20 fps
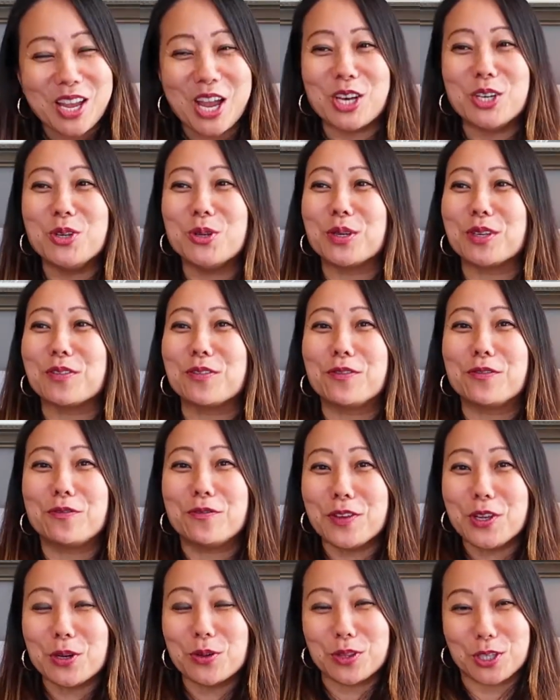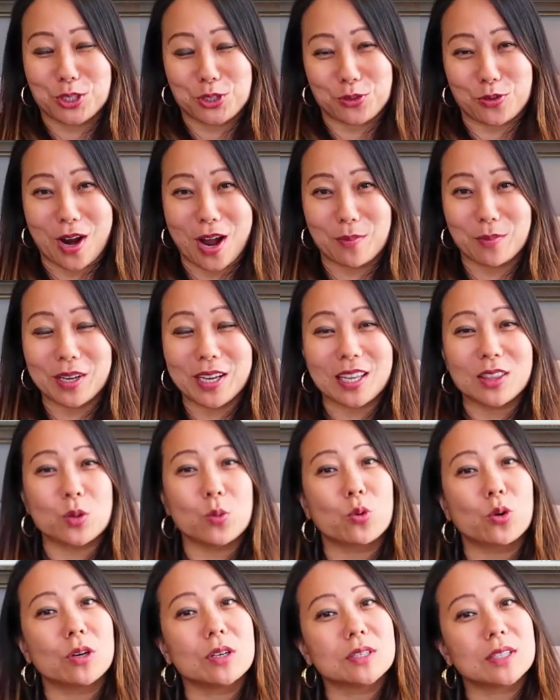And you can feel the trauma in the
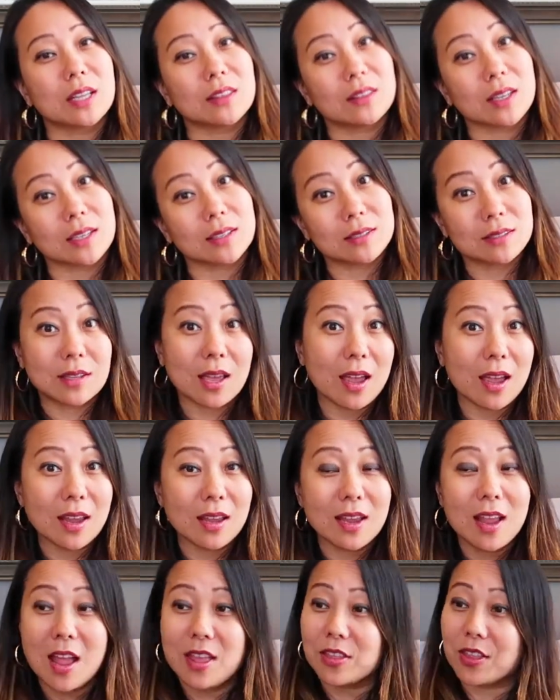words that they say,